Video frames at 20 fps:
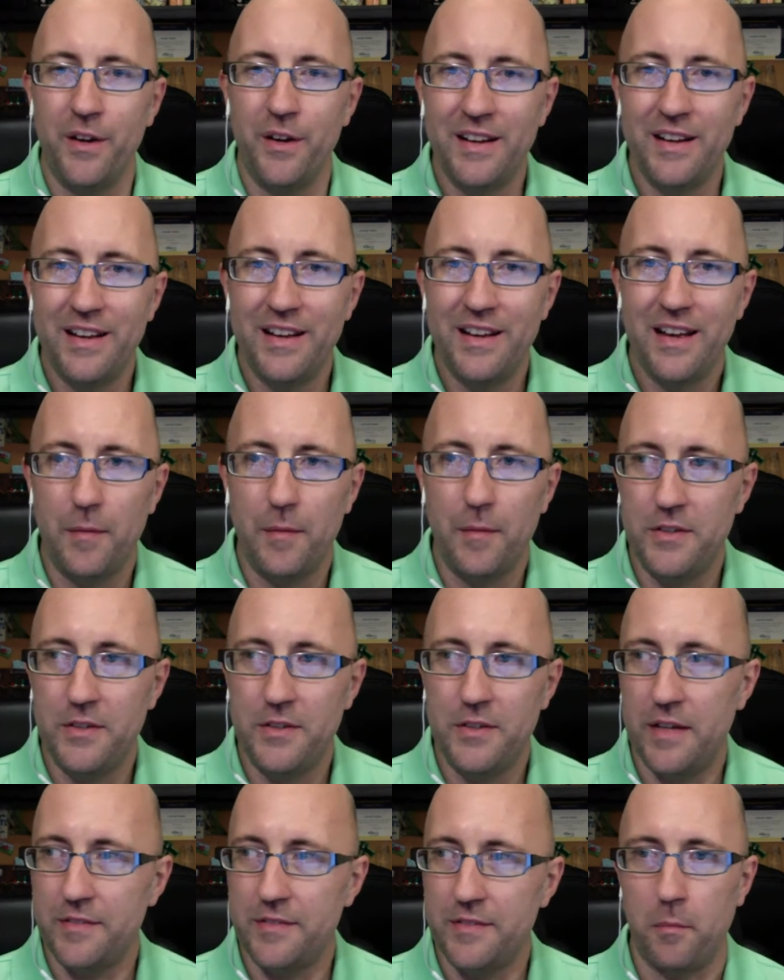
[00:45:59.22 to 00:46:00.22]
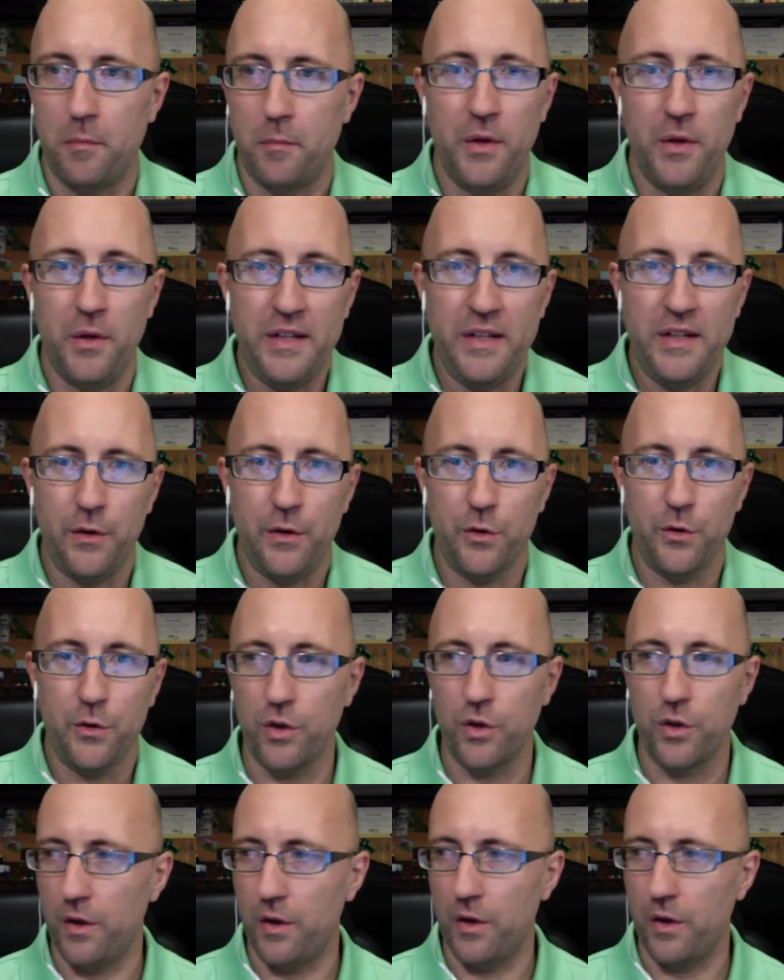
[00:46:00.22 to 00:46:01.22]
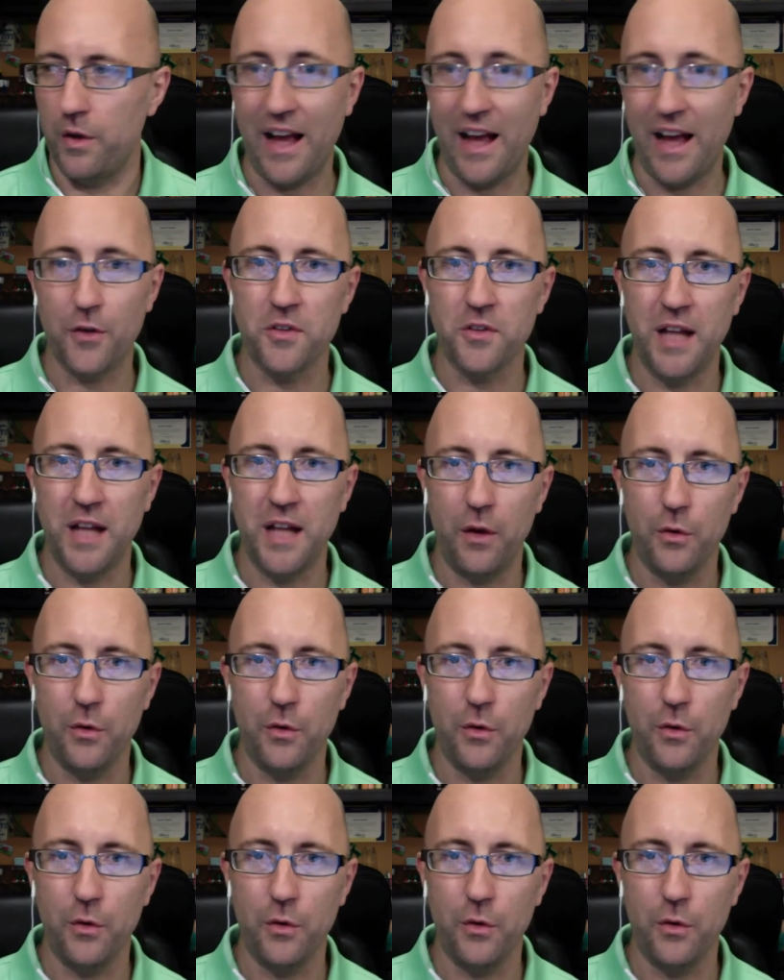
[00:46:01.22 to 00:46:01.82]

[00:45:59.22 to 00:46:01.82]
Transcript: I mean, do you have to have $1 million or $1,000